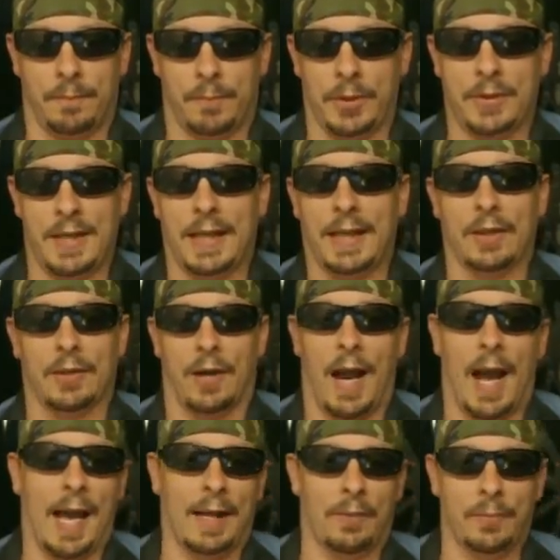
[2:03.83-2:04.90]
particular
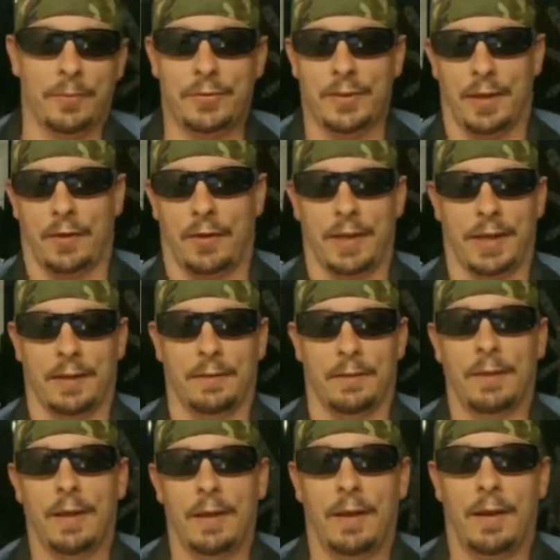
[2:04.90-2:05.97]
items that are in
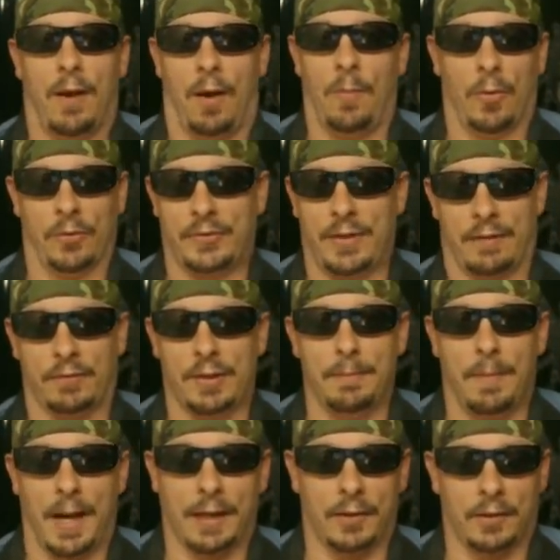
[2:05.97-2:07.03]
almost every
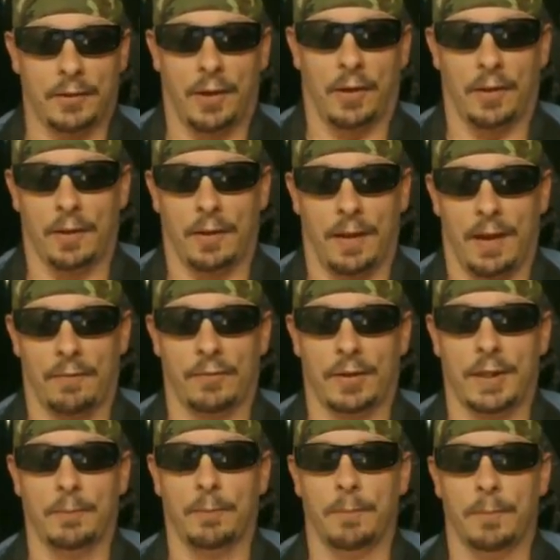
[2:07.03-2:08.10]
biker code,
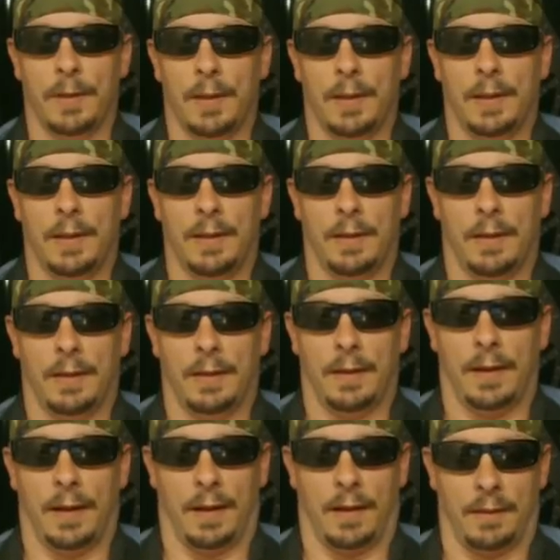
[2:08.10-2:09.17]
every
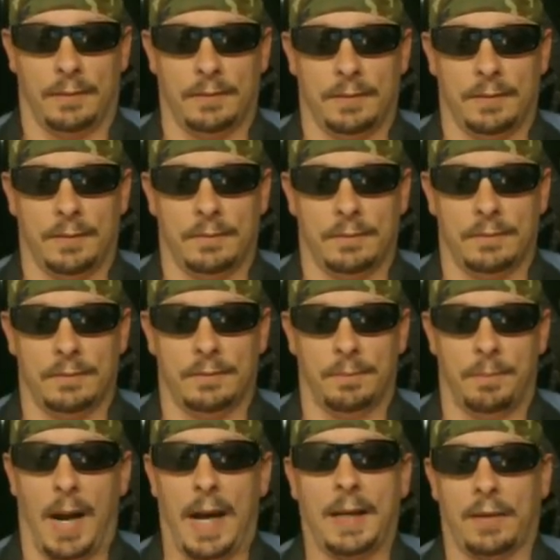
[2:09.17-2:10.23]
uh,
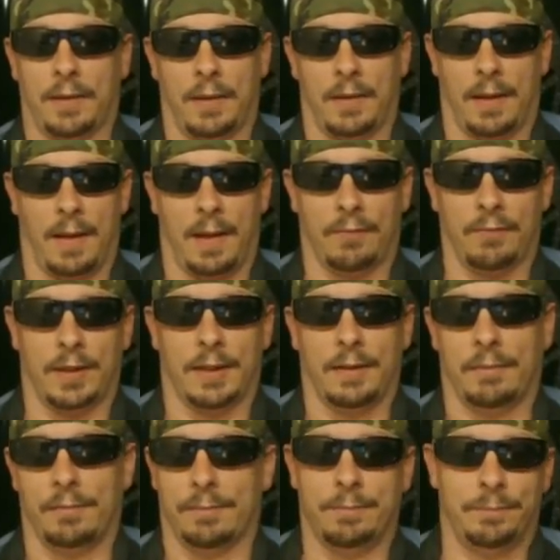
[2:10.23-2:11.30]
biker, every
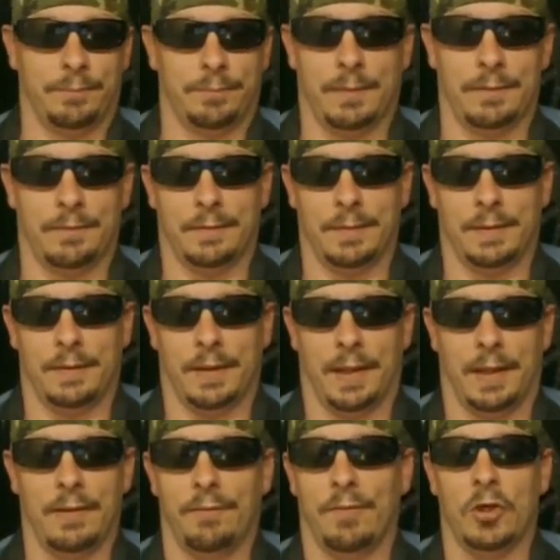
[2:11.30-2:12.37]

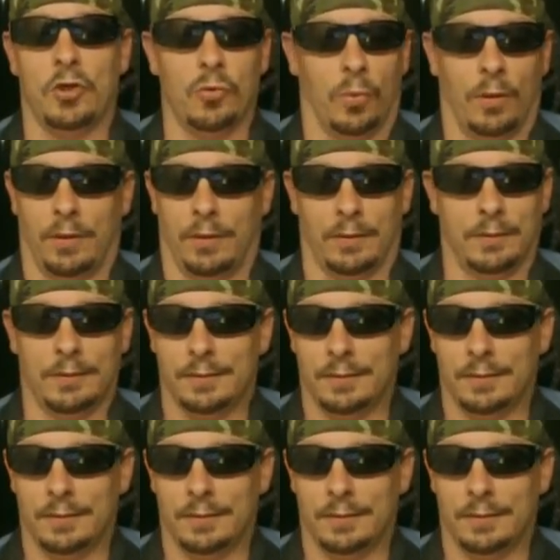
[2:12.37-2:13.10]
individual